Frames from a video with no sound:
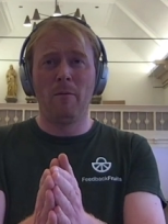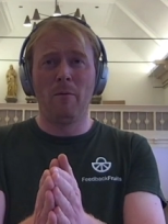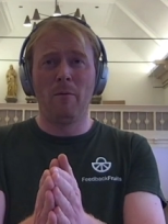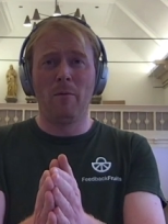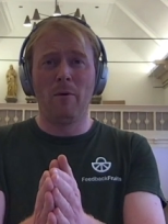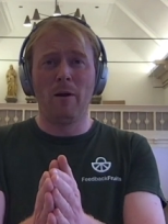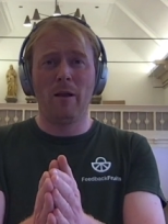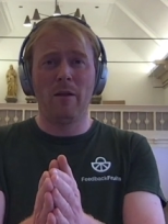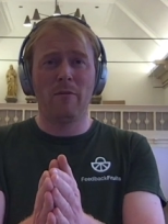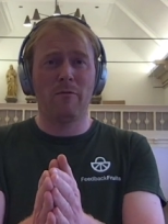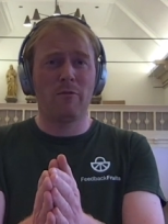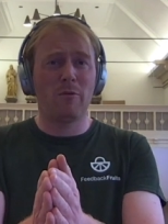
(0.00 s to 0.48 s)

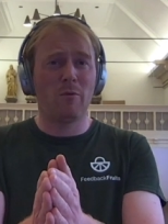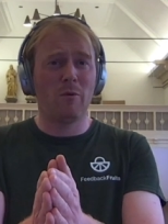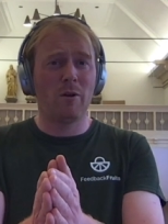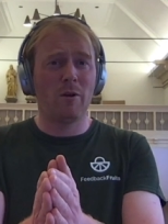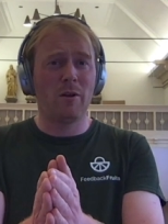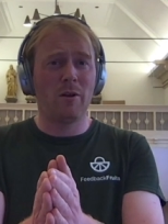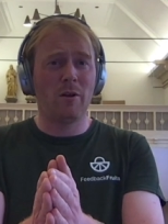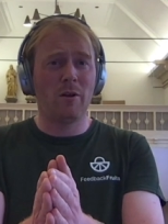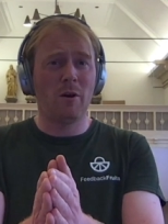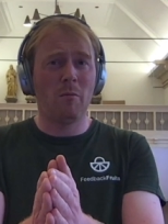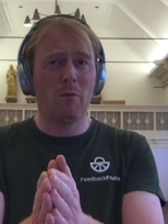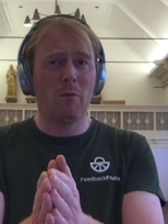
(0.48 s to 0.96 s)
If you want to
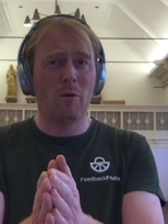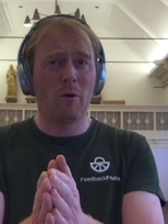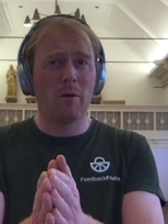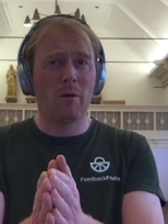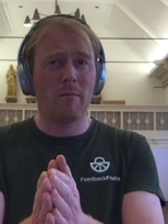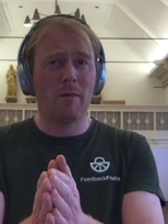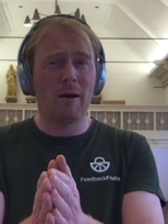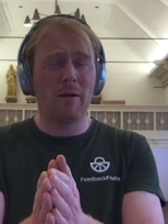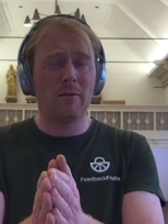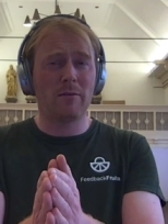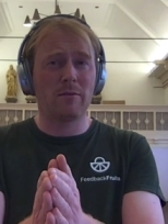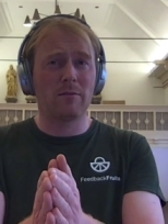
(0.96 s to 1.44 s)
know more
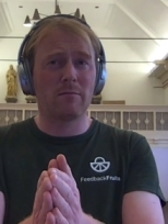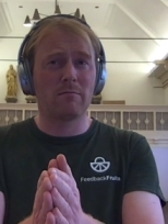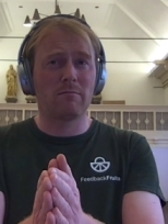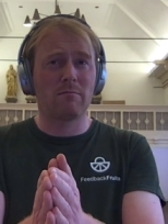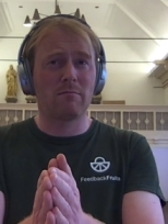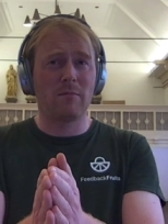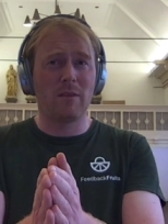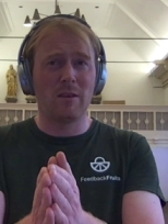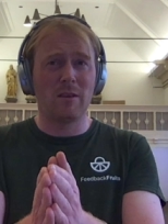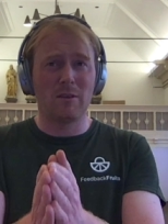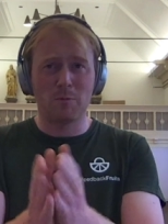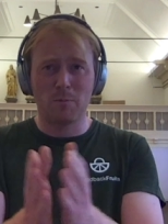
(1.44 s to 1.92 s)
about
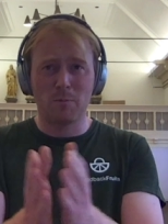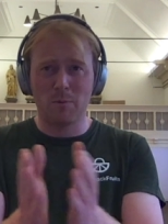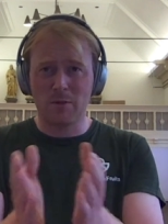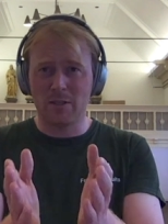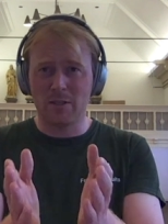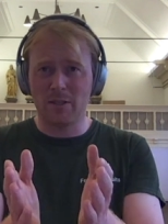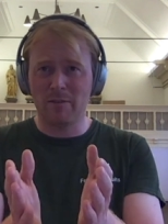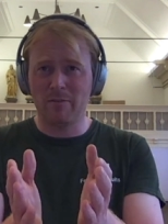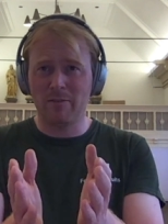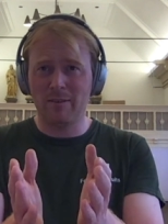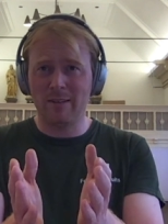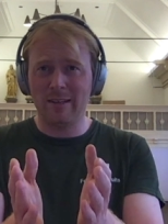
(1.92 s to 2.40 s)

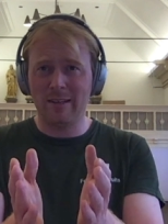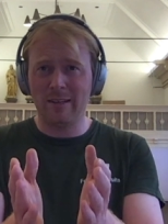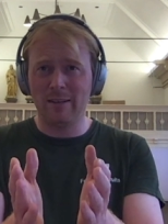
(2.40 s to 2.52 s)
specifically